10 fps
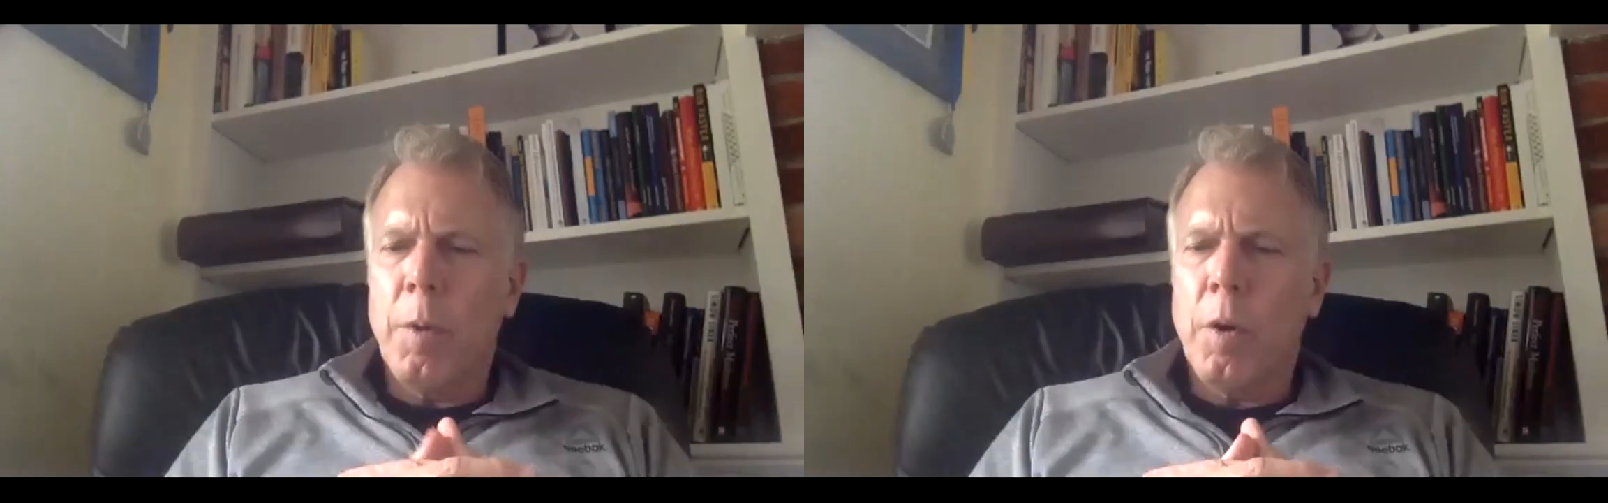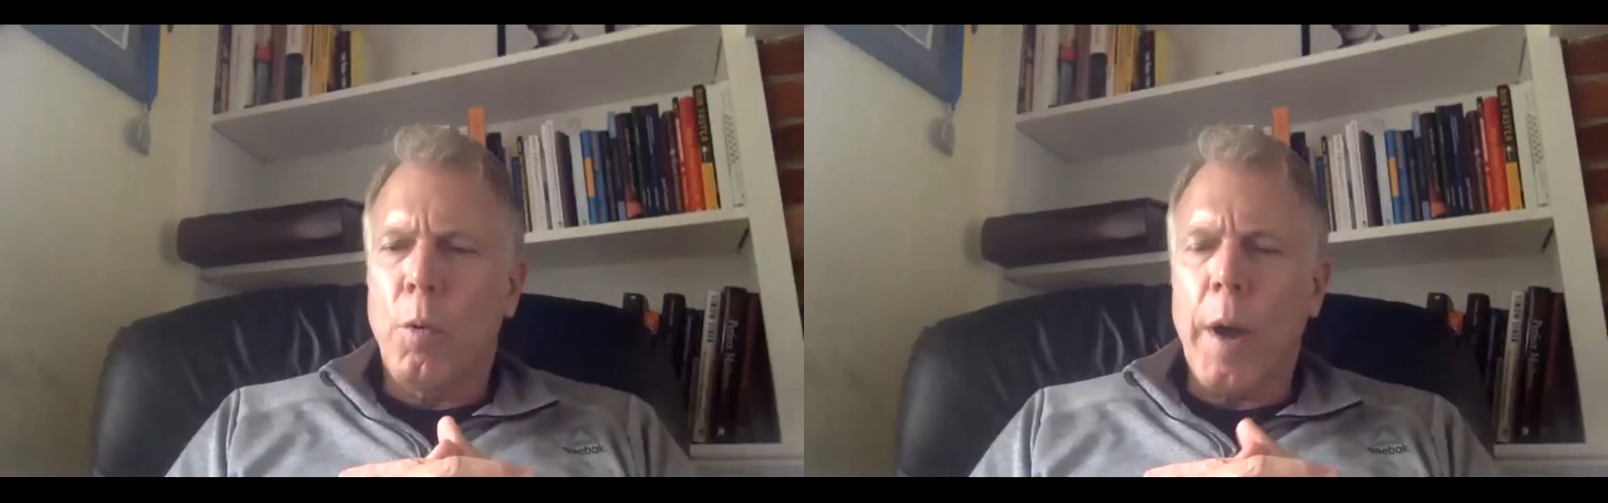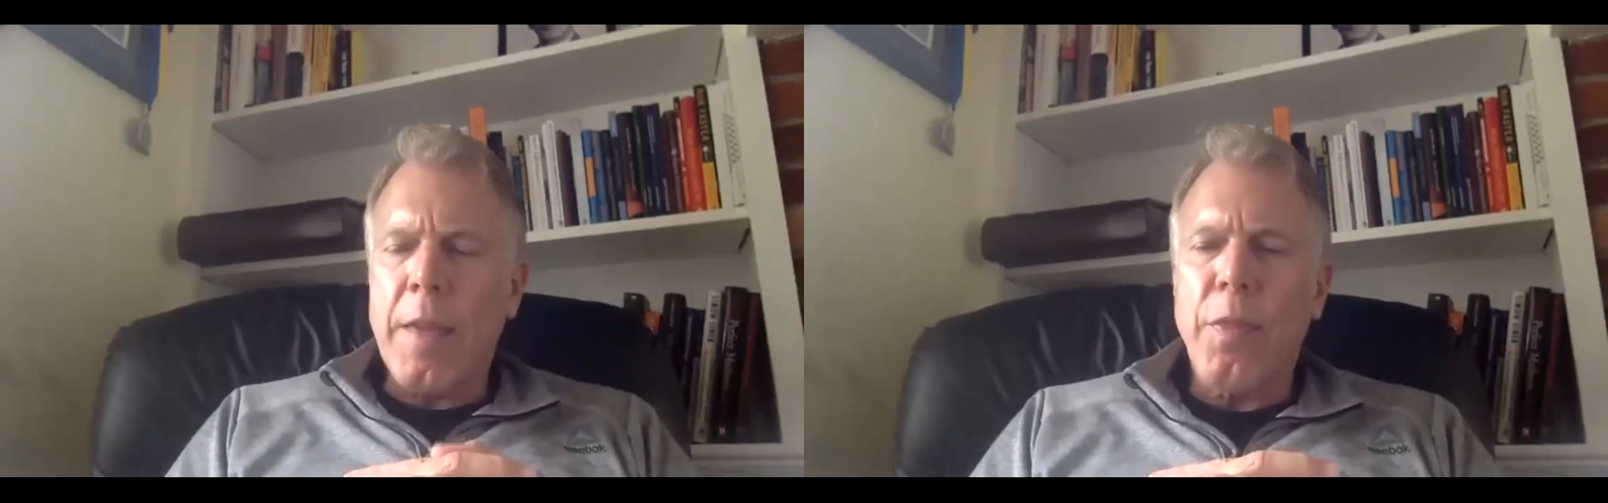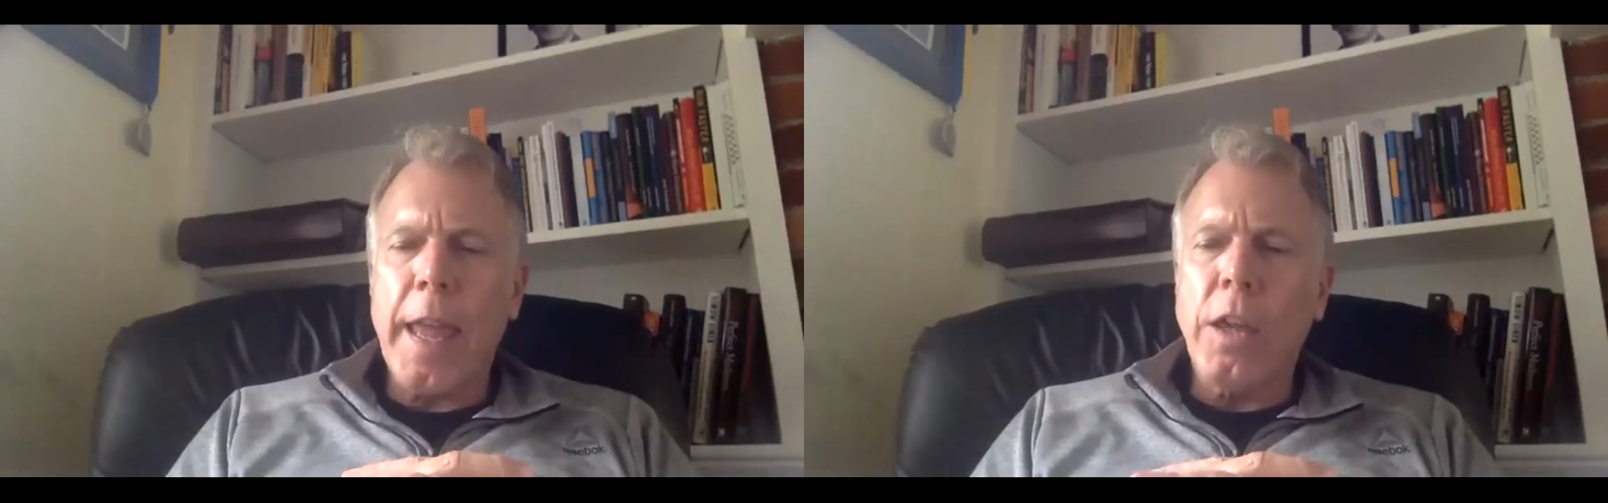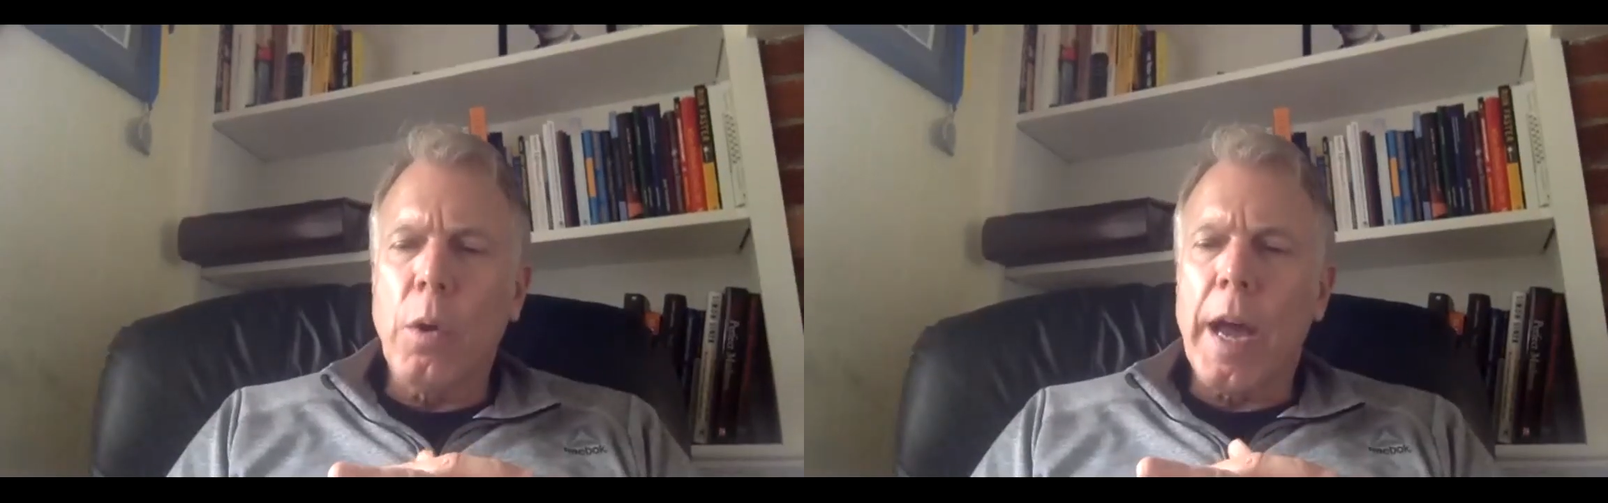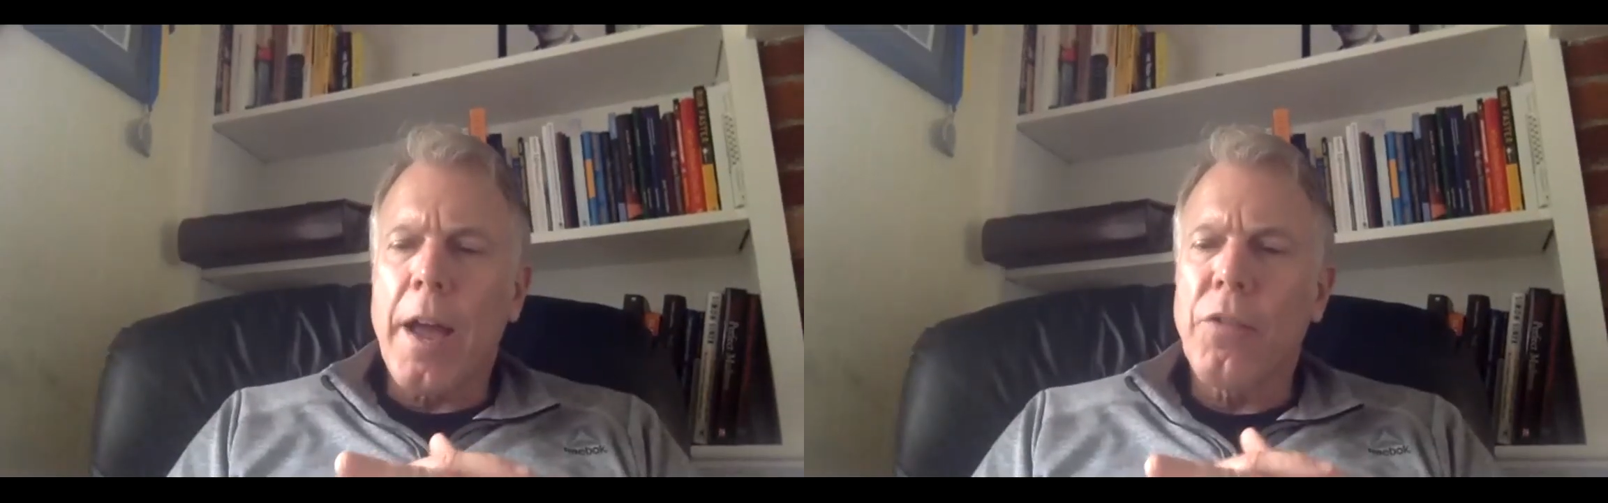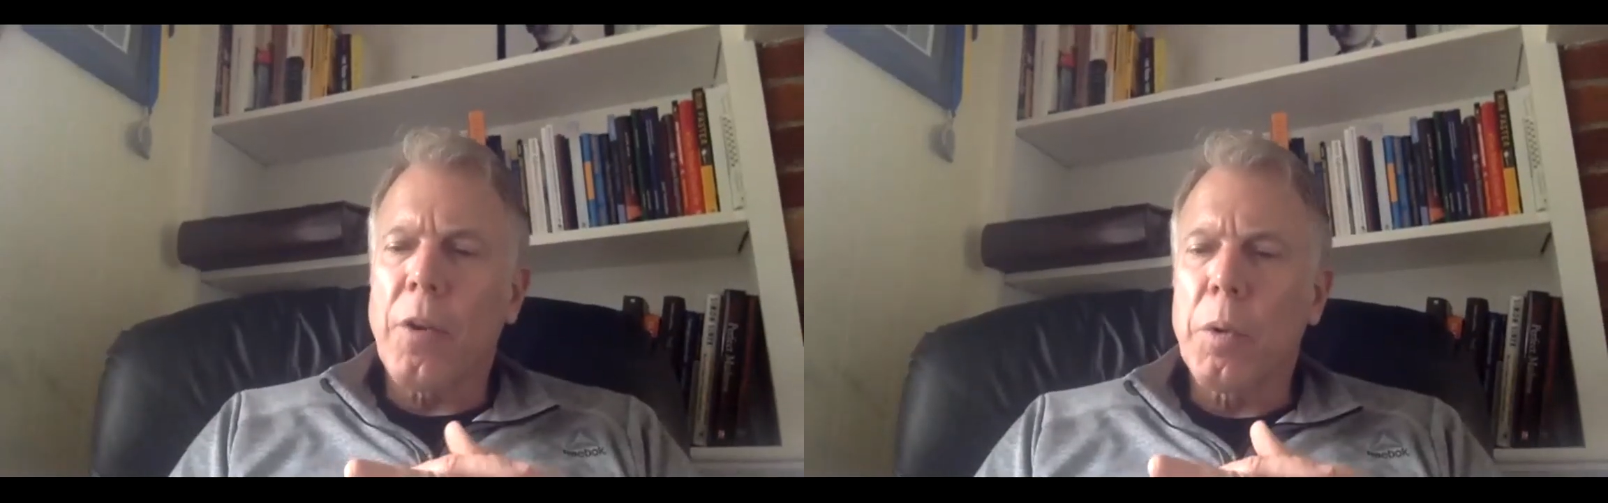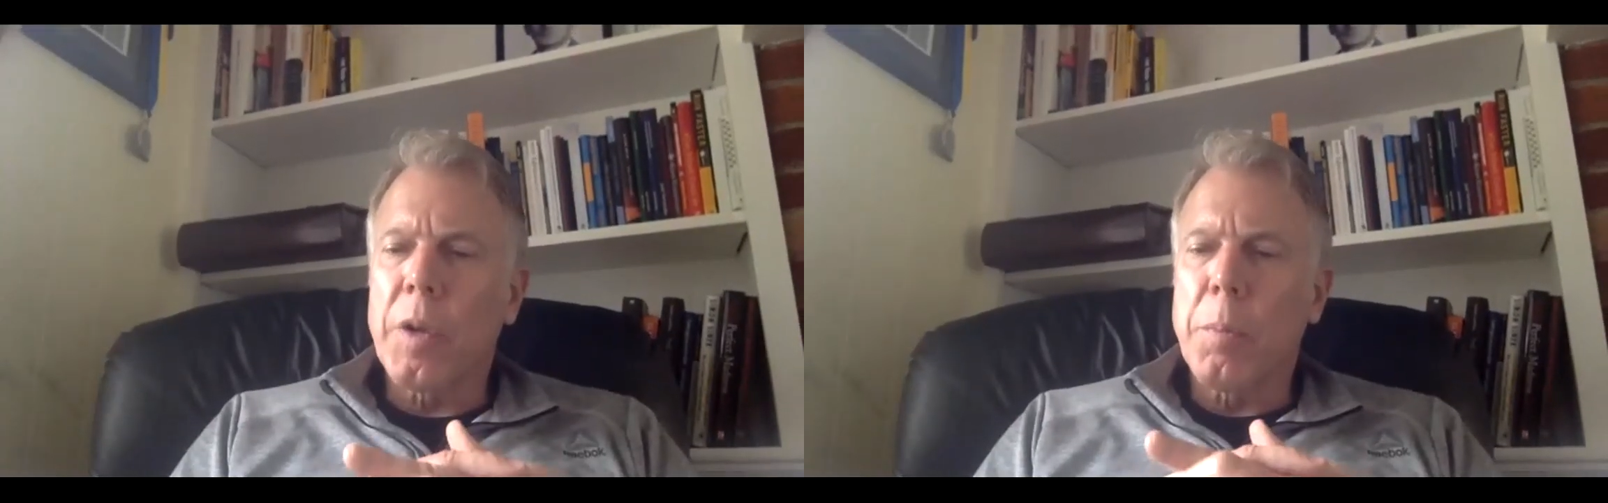Great. Thank you, guys. I
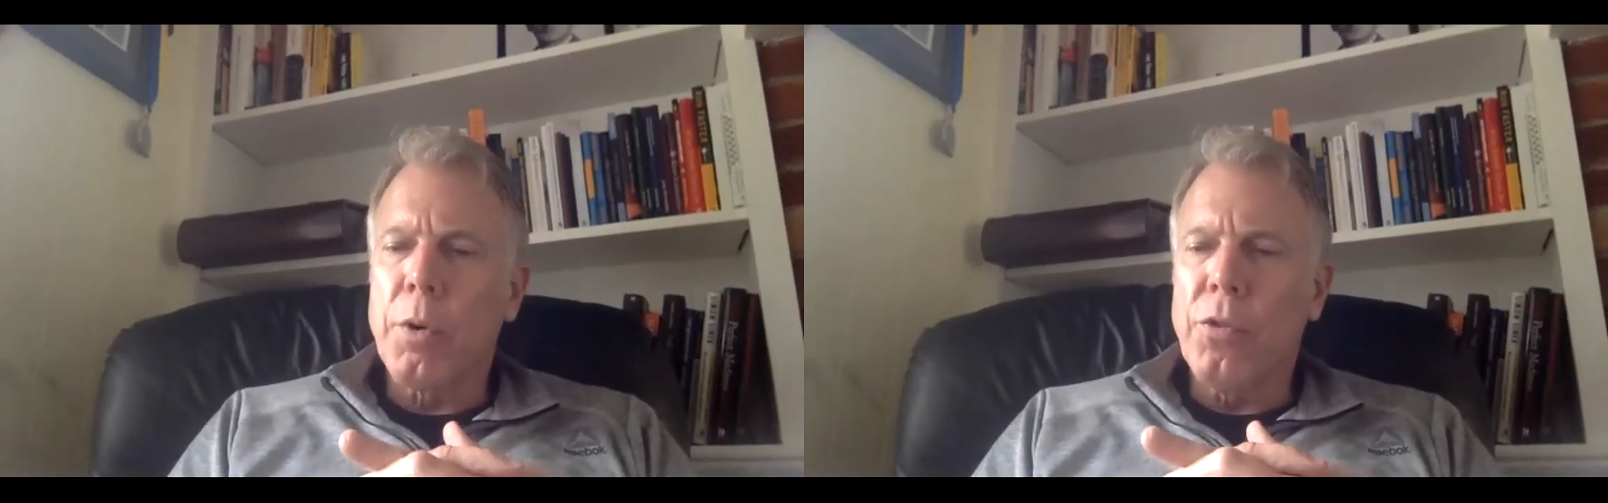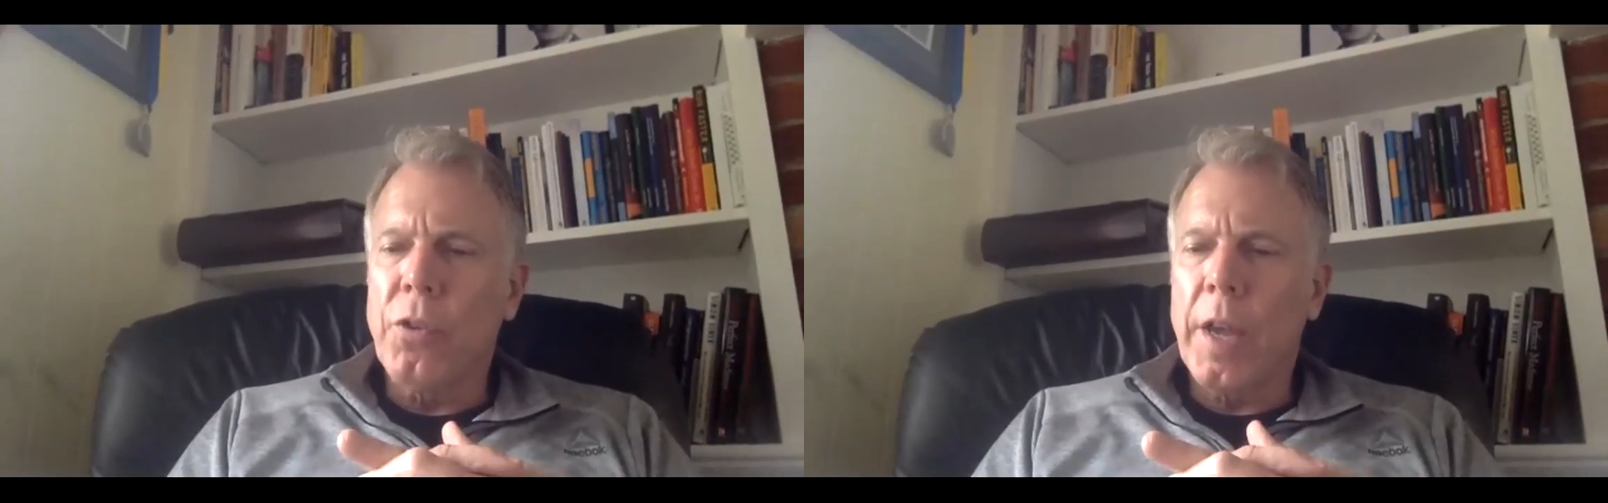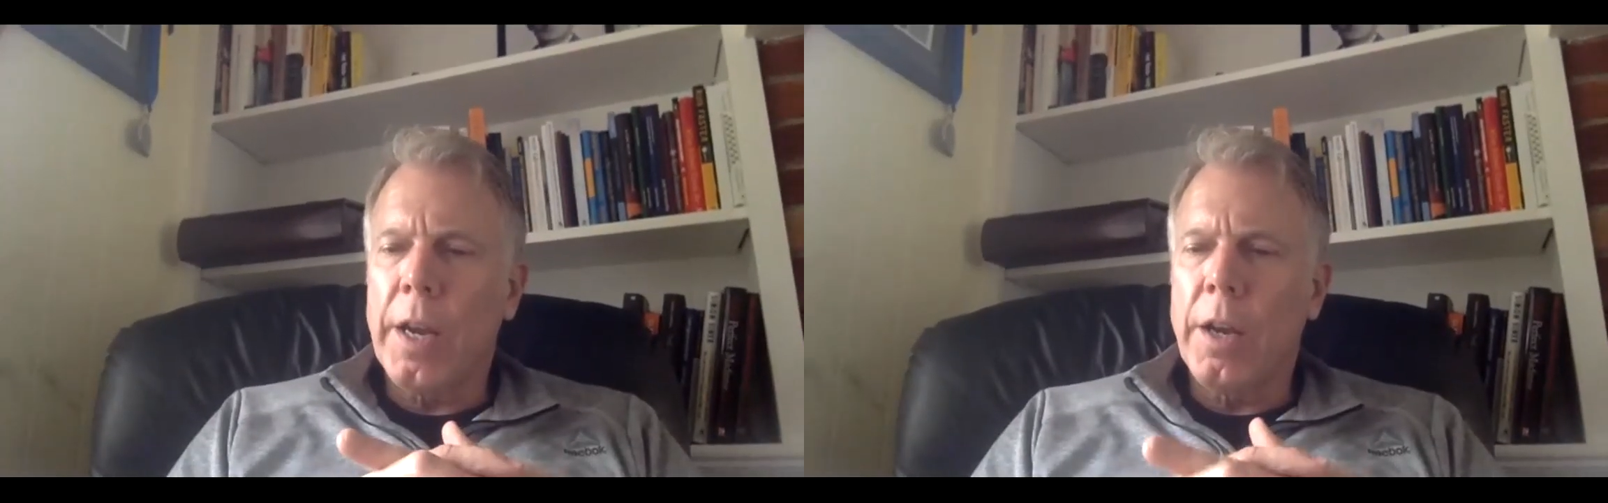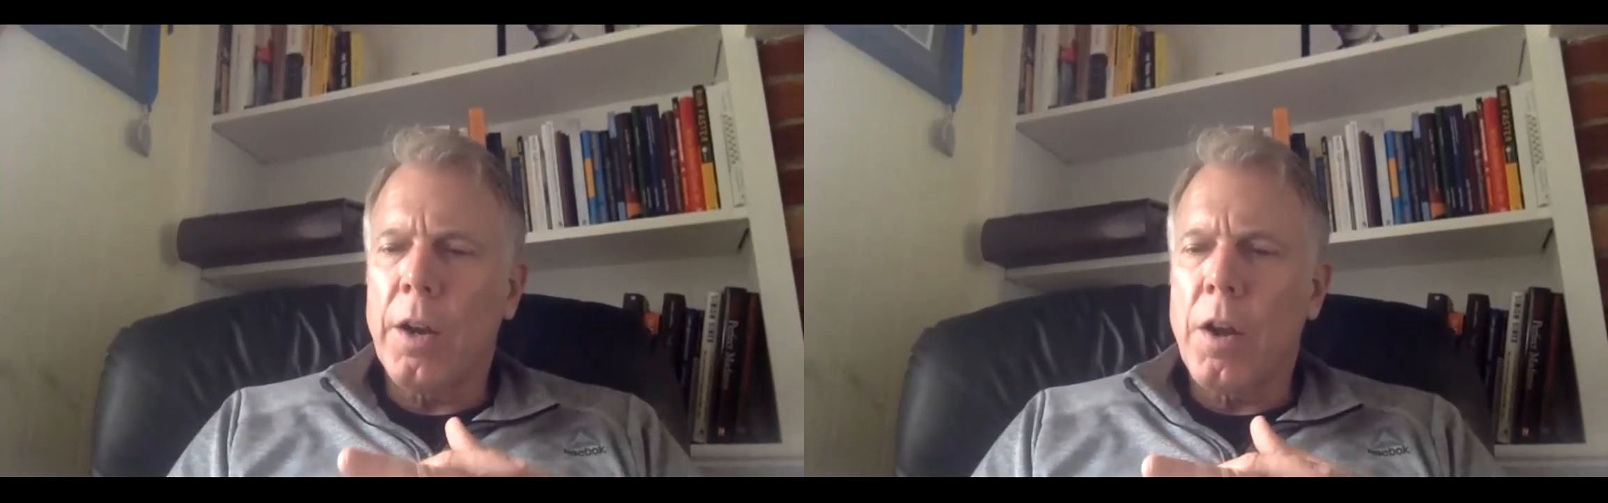really appreciate it.